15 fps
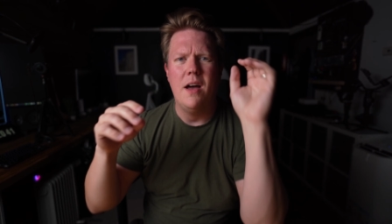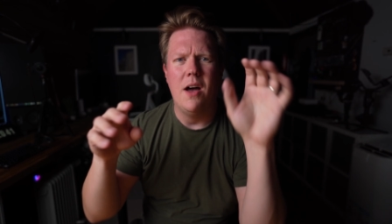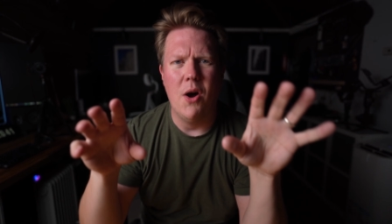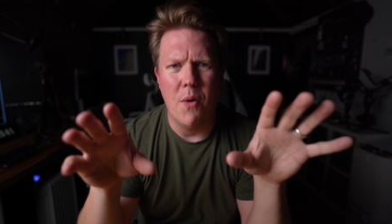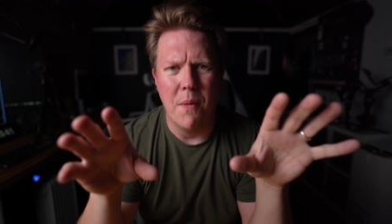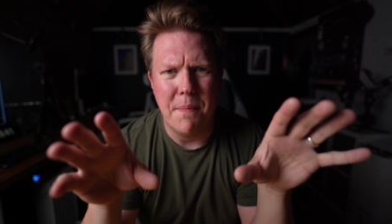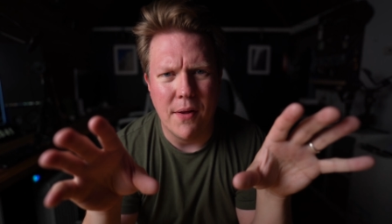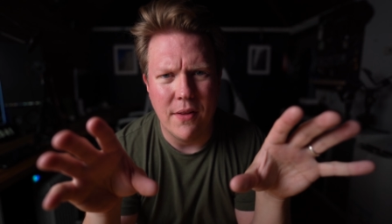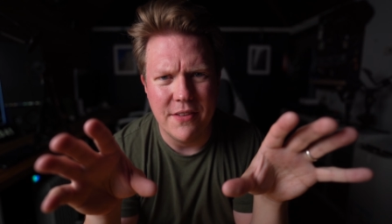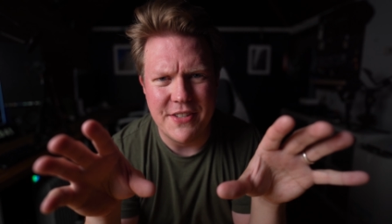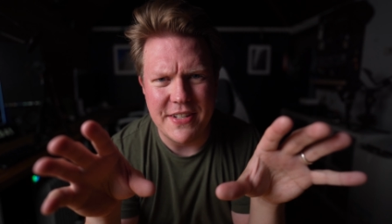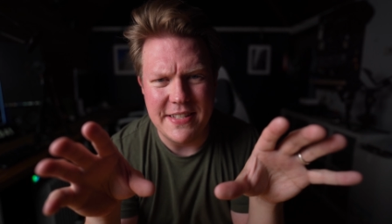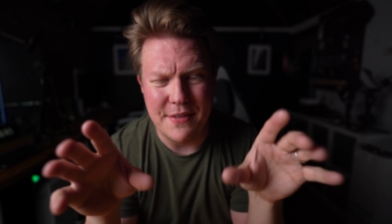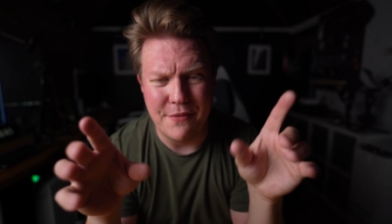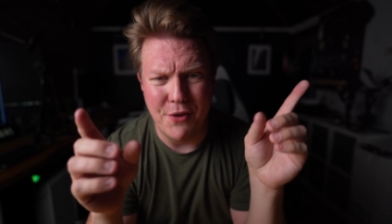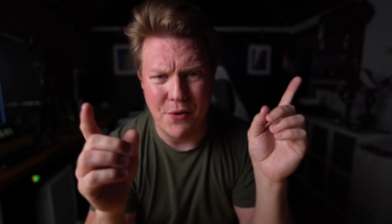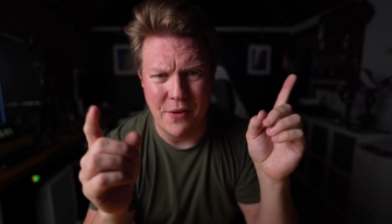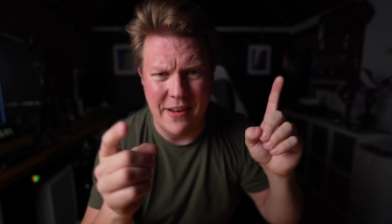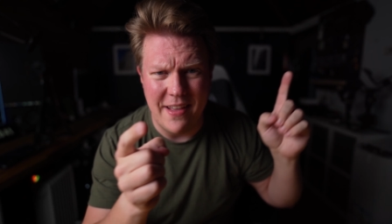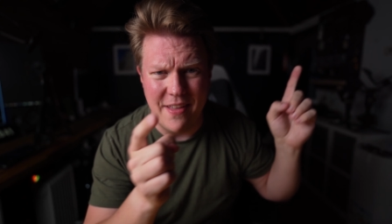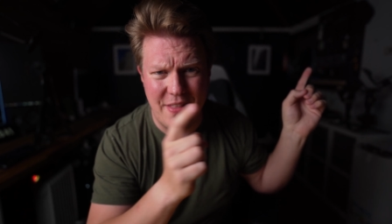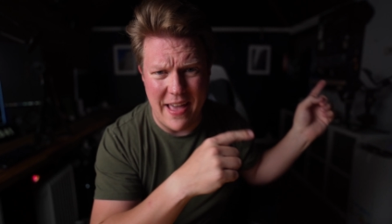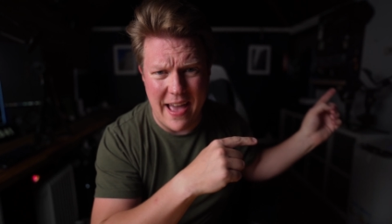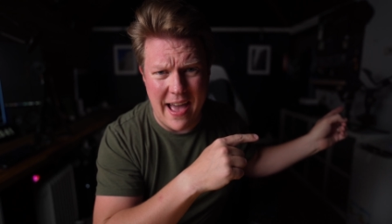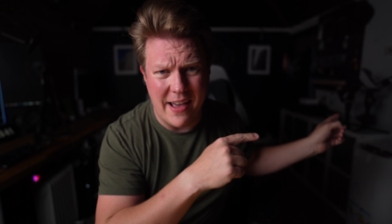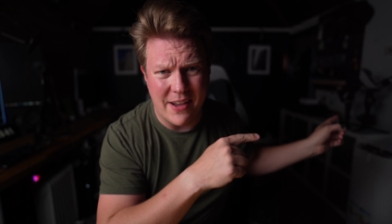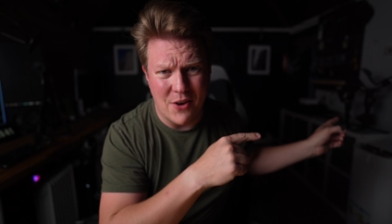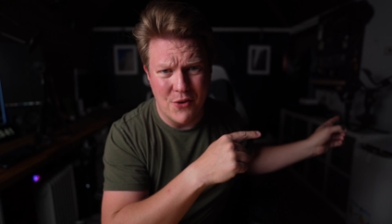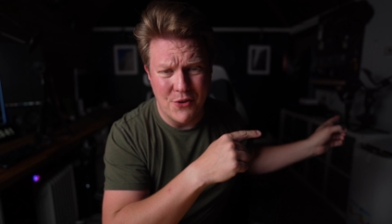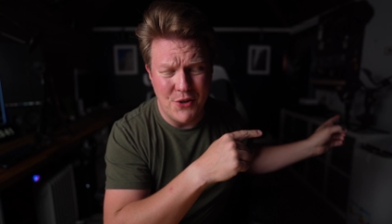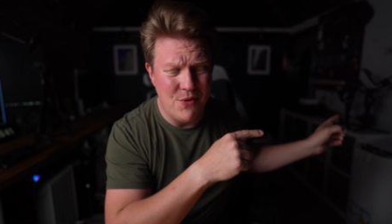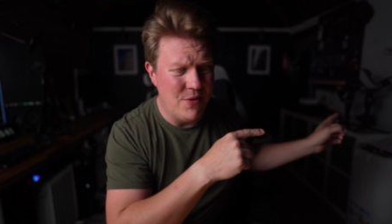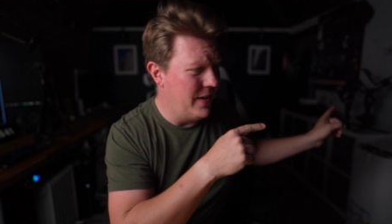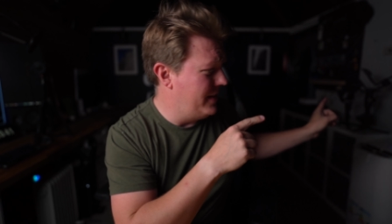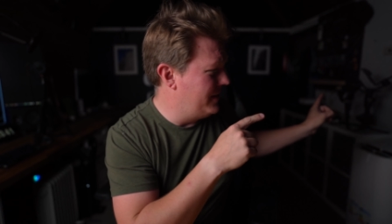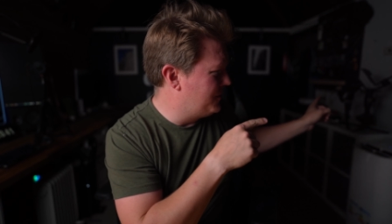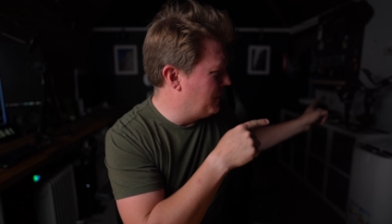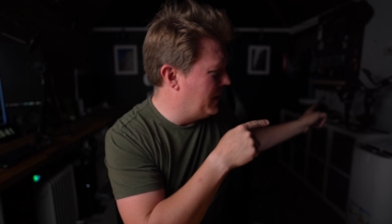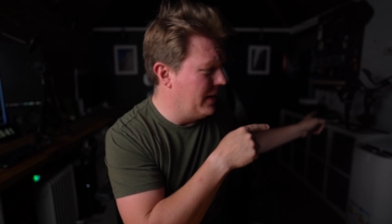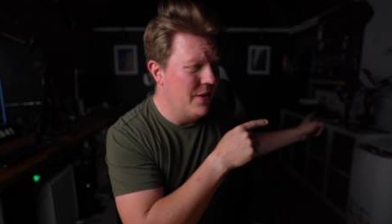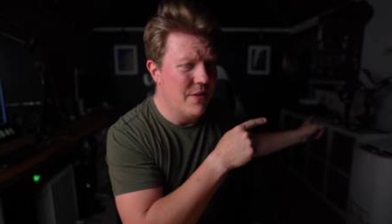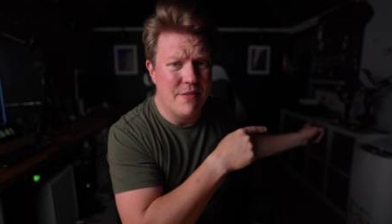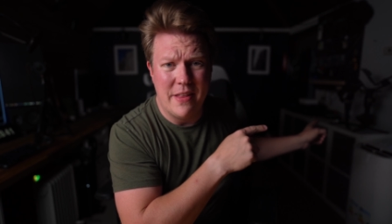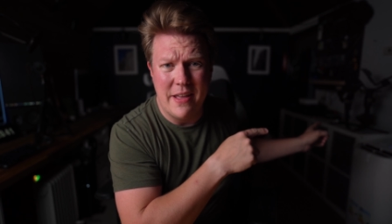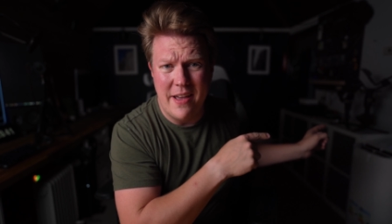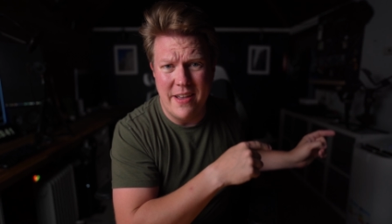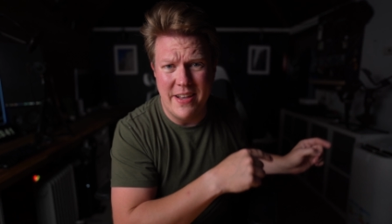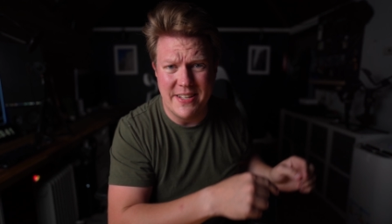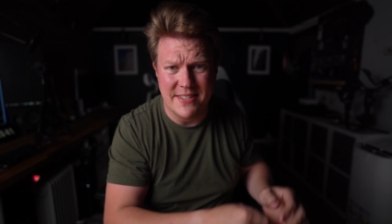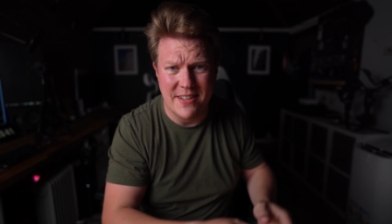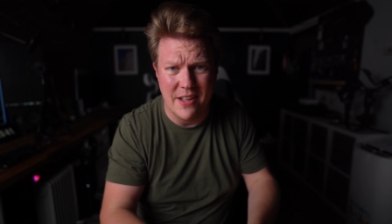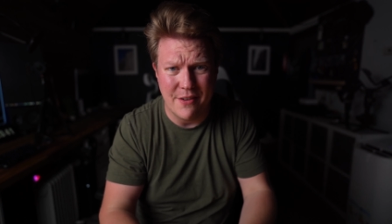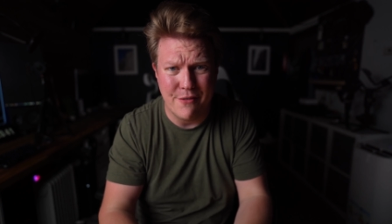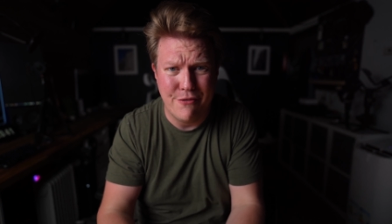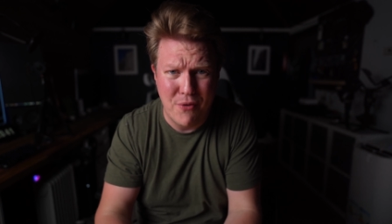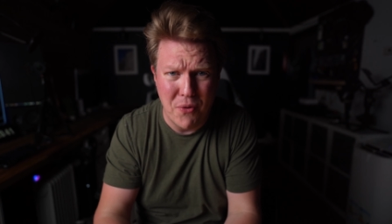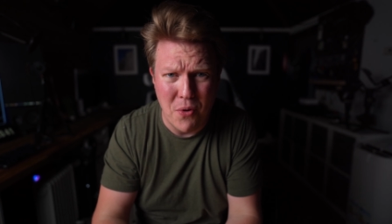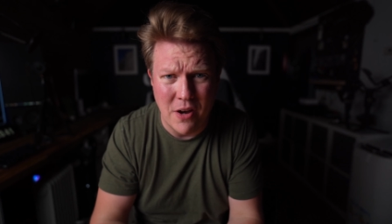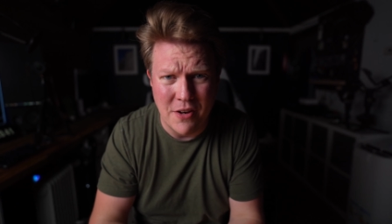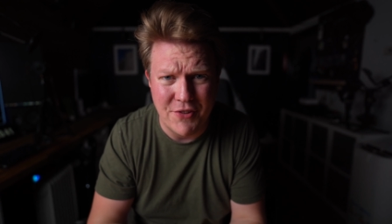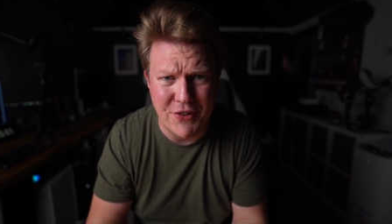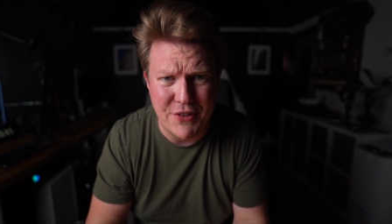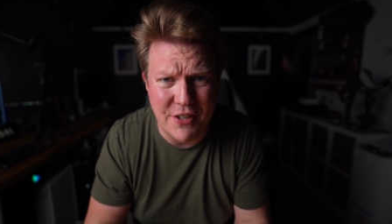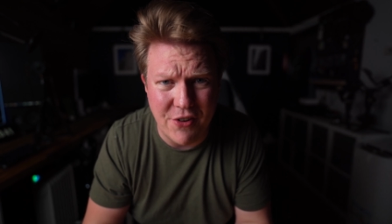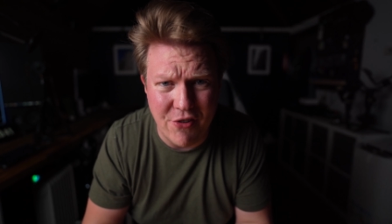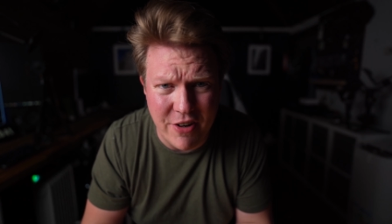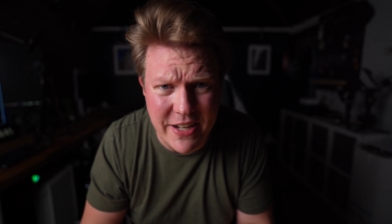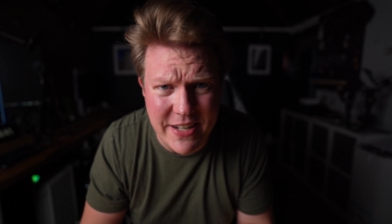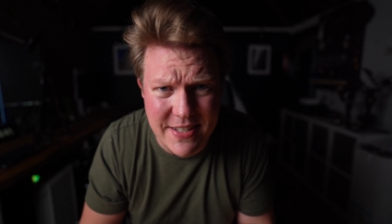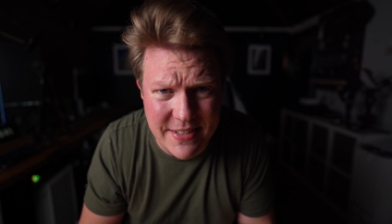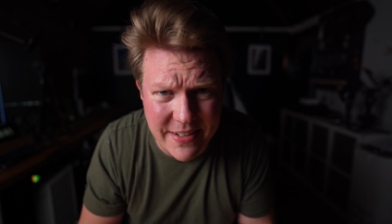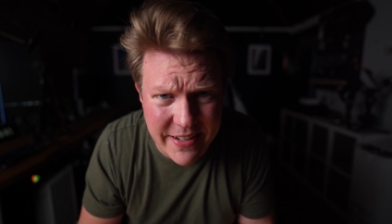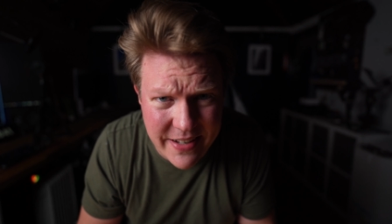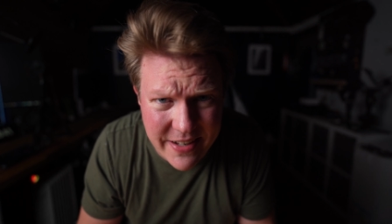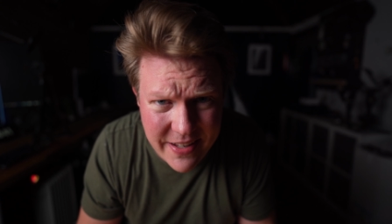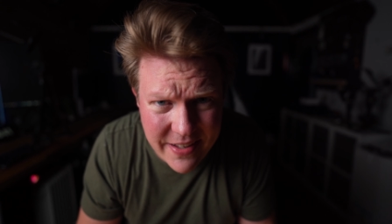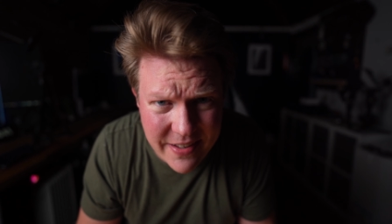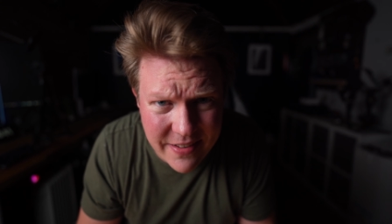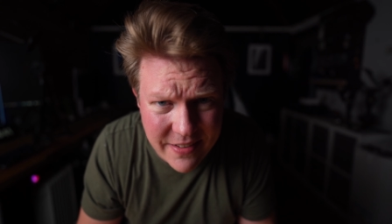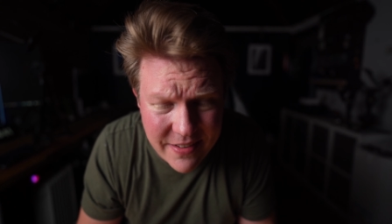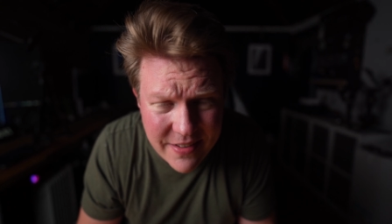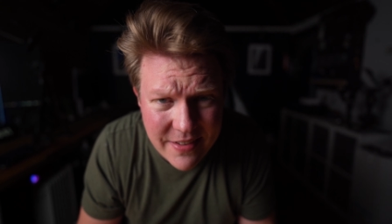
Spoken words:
Oh, apologies if you can hear the aircon unit as well over there. It's like 400 degrees in here.